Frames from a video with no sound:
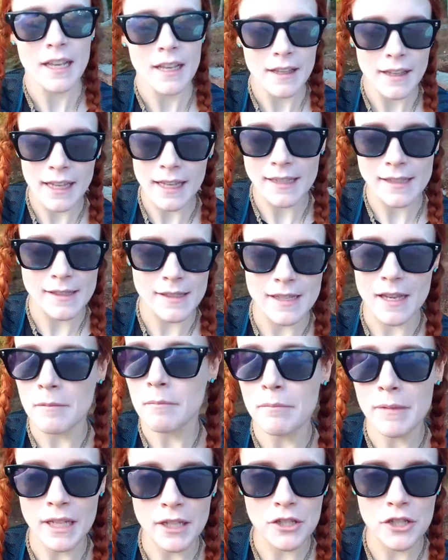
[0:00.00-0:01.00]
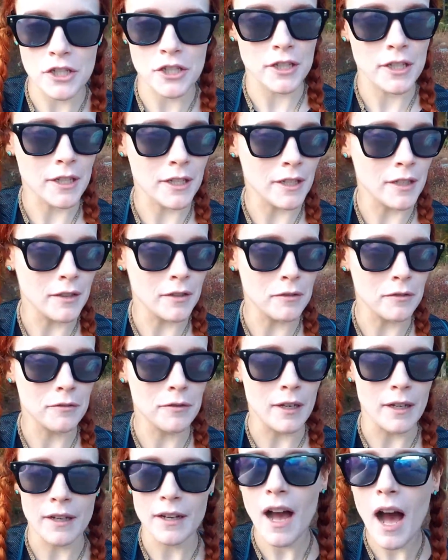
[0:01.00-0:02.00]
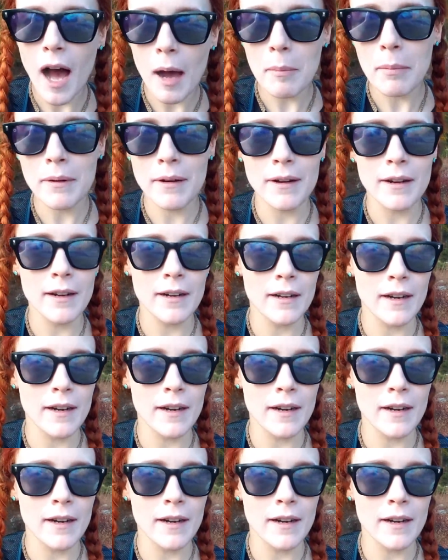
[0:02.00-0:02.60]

it's a mixture of copper